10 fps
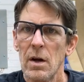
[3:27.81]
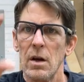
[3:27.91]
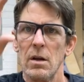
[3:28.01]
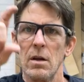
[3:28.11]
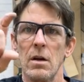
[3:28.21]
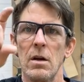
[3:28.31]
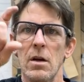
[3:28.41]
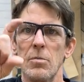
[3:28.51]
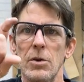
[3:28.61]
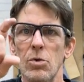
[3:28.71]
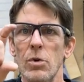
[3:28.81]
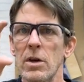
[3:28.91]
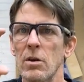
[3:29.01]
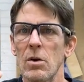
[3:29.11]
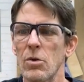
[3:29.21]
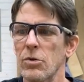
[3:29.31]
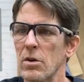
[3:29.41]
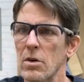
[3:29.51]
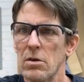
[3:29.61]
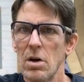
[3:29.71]
And then in between those,
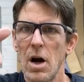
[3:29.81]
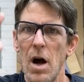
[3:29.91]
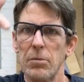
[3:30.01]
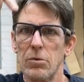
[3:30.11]
on the top,